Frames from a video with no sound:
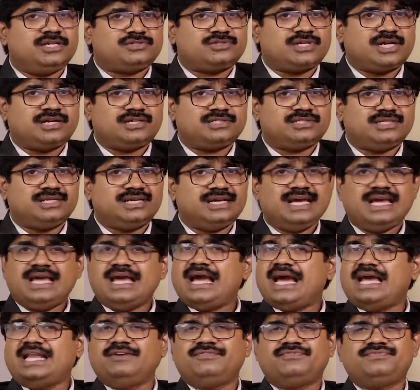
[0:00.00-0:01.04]
strategy.
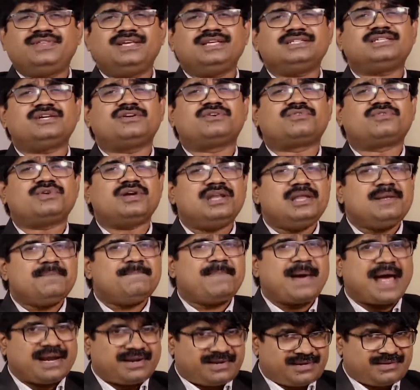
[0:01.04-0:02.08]
And if things are really
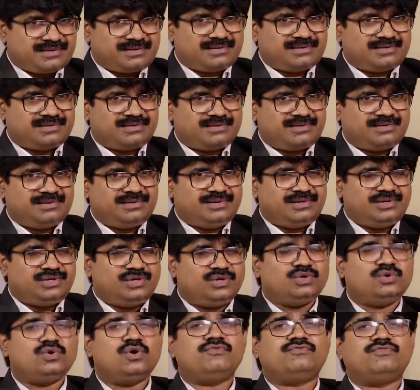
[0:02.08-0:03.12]
bad,
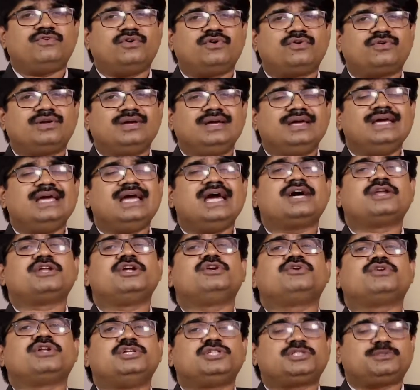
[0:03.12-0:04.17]
you go for a
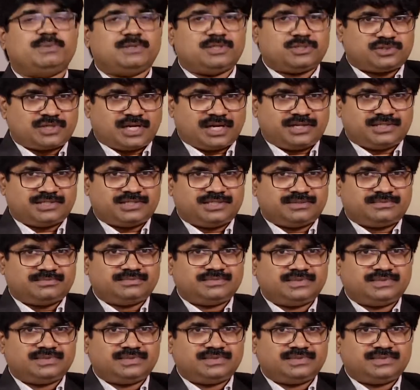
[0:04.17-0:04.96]
retrenchment strategy.